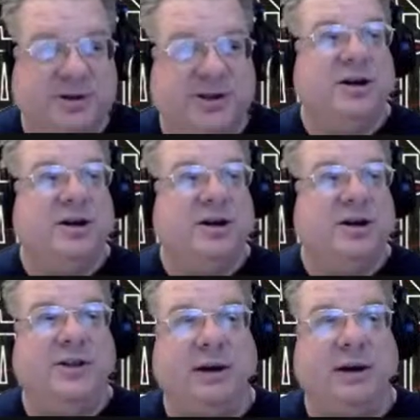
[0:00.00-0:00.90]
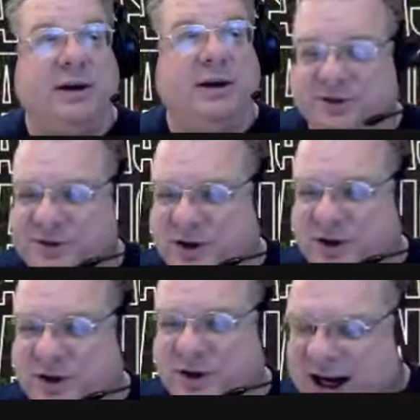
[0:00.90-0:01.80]
on that relative strength.
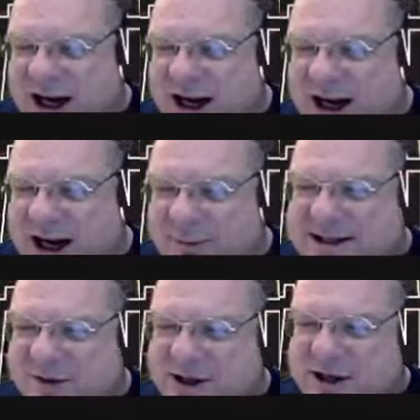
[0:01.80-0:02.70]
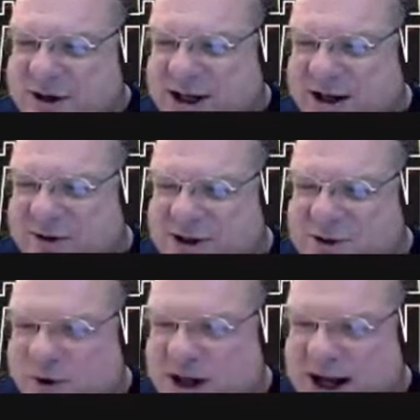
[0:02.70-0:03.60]
I still think you can enter this
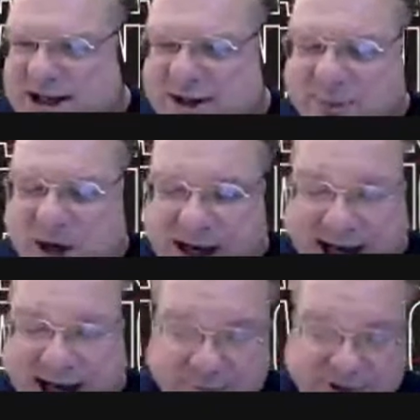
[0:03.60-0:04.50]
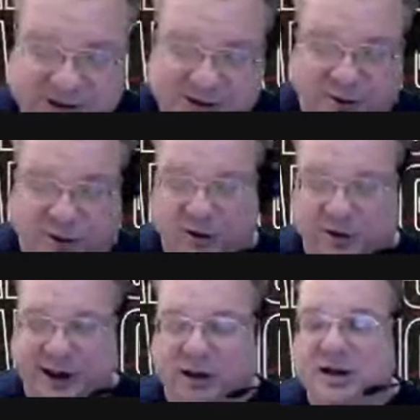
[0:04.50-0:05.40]
one. I did buy a half position
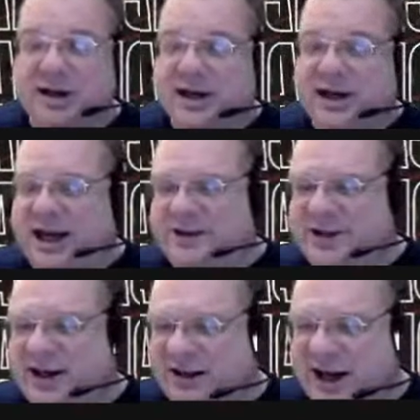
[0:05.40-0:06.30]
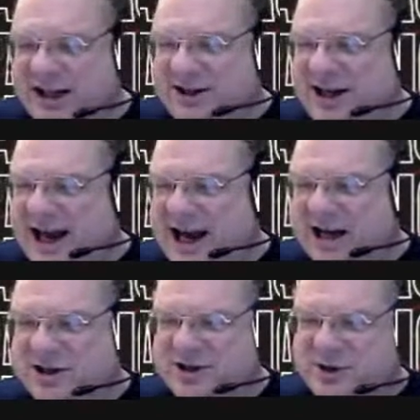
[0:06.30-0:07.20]
earlier, and then I liked the
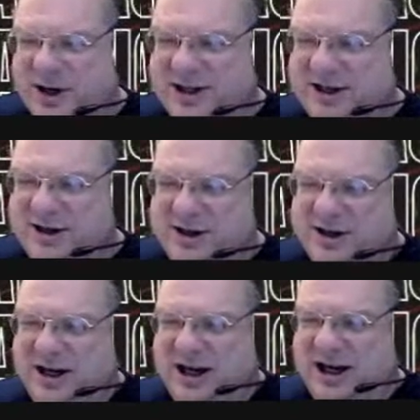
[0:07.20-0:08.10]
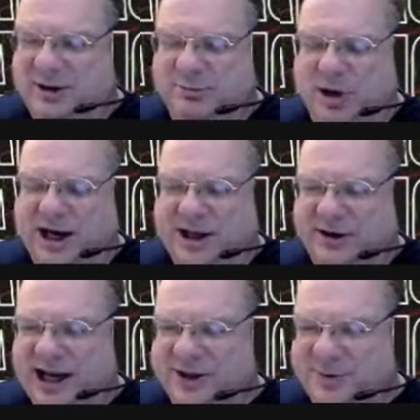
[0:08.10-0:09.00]
action, so I did buy another
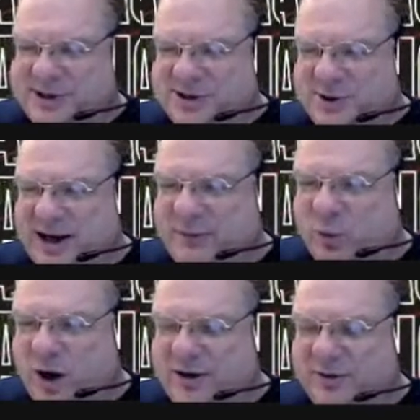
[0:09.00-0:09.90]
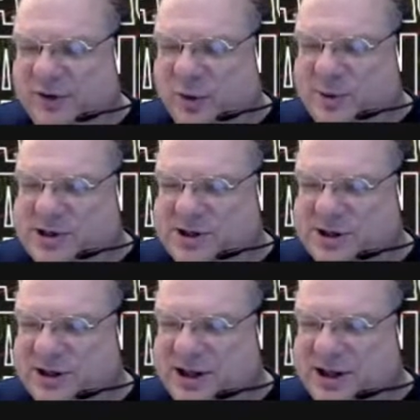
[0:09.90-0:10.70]
half position. So I have one full position